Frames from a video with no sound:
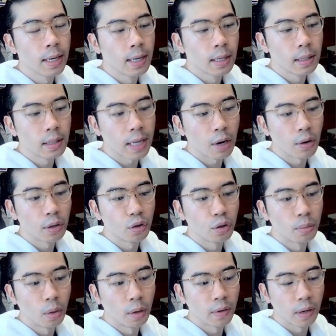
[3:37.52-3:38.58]
scale into
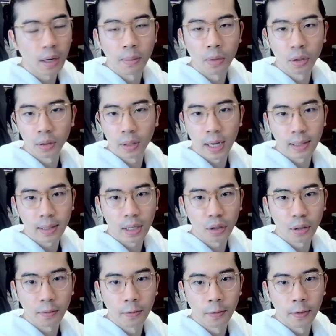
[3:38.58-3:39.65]
more of a
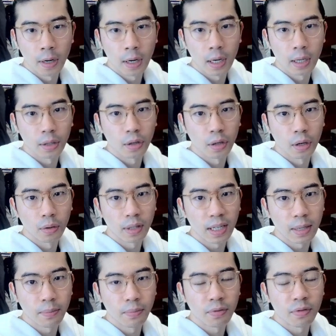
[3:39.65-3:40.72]
commercialization front, you know,
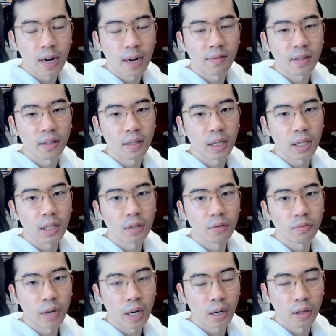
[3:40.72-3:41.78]
the privacy, the
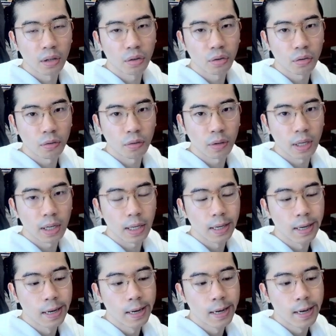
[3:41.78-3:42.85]
regulatory
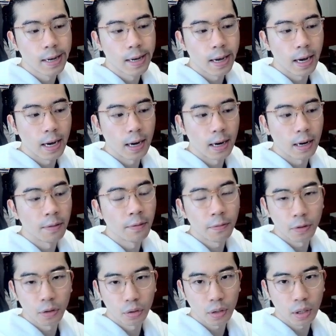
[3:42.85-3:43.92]

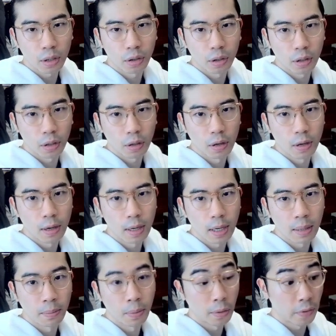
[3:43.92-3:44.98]
infrastructure
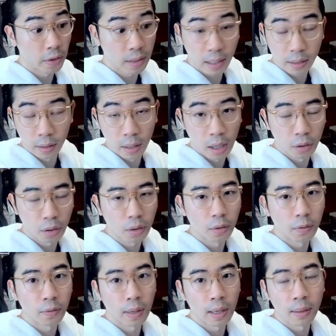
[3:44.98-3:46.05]
in both a technological
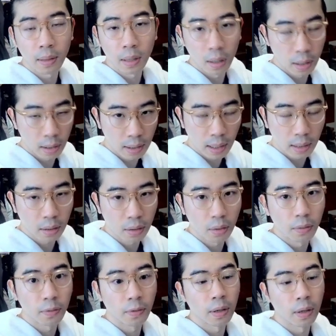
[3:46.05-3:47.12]
front, on a
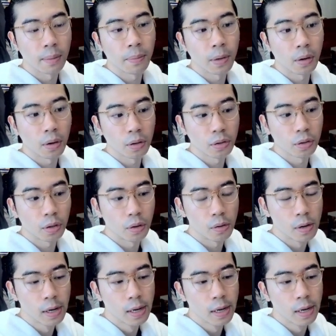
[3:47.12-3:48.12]
technical front, but also